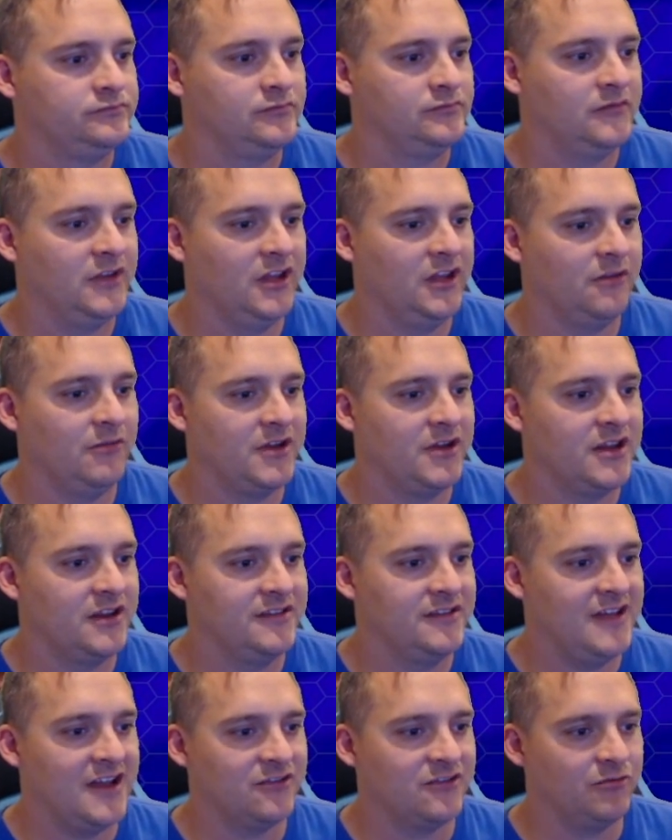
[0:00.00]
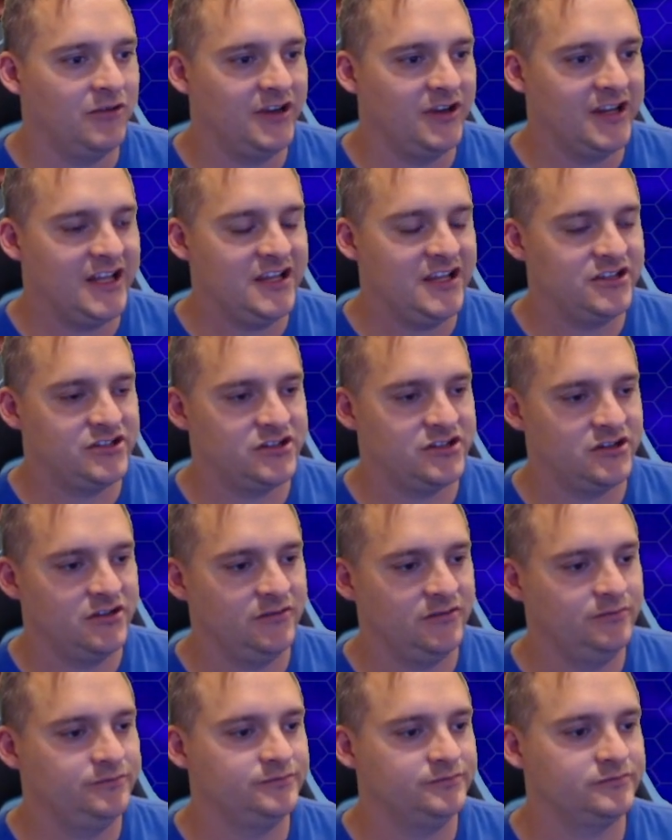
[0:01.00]
And we can attach one each,
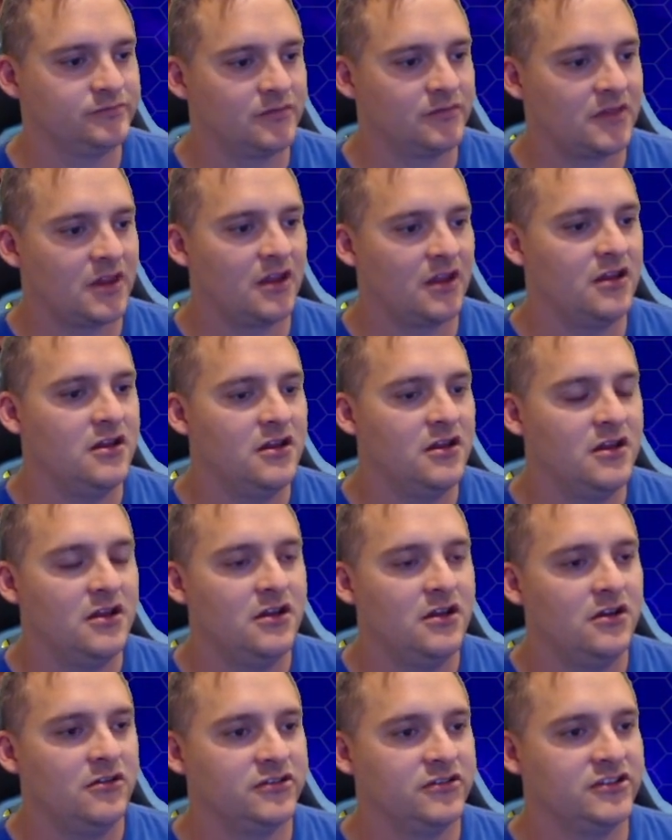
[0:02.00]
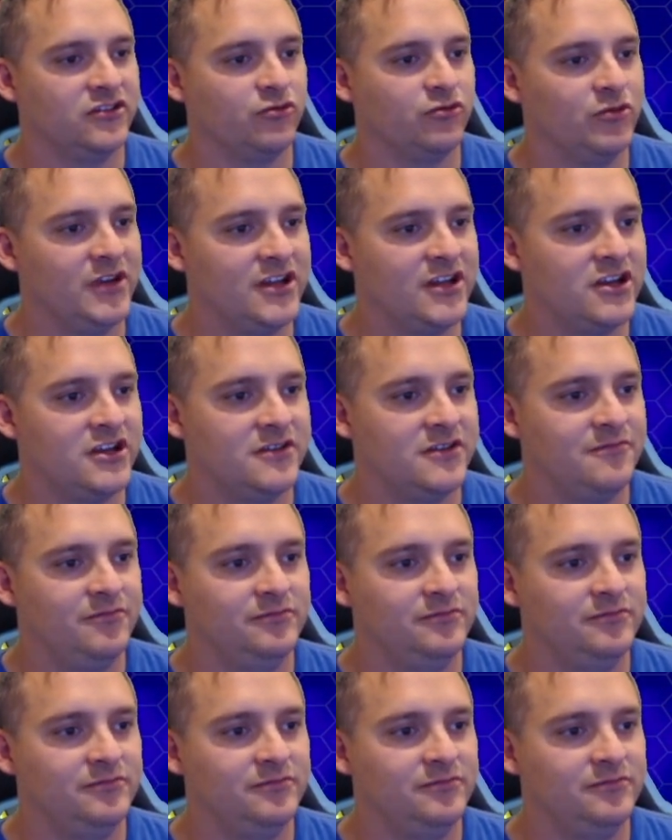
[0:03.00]
which is really good.